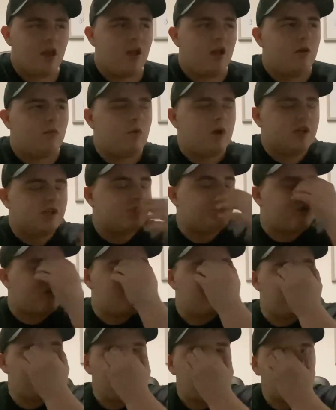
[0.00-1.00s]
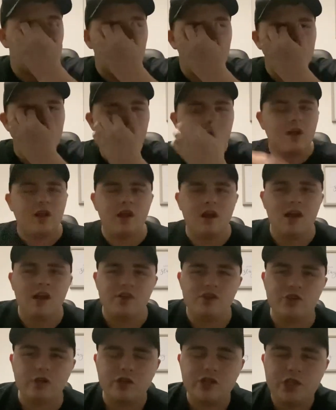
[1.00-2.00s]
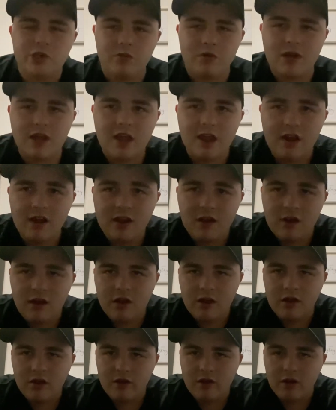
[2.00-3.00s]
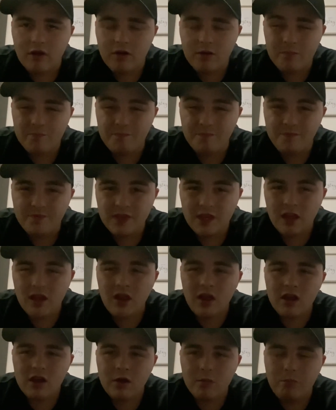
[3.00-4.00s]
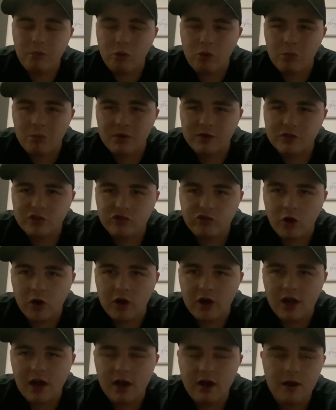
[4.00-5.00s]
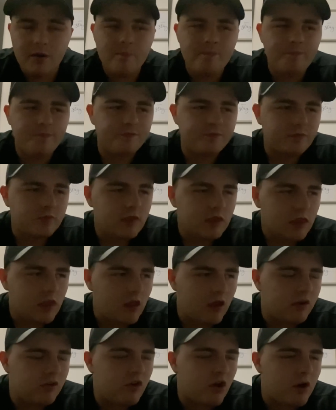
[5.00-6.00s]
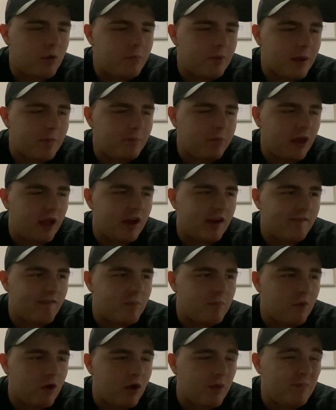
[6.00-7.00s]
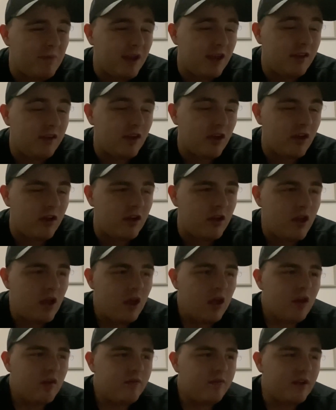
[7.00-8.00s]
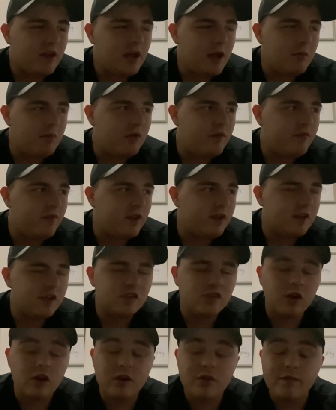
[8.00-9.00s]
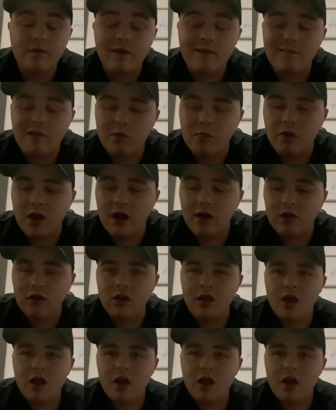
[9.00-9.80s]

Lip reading: West Brom are looking at bringing in Joshua King, a Bournemouth striker. Not a bad player in my opinion. I think he would fit the side very well.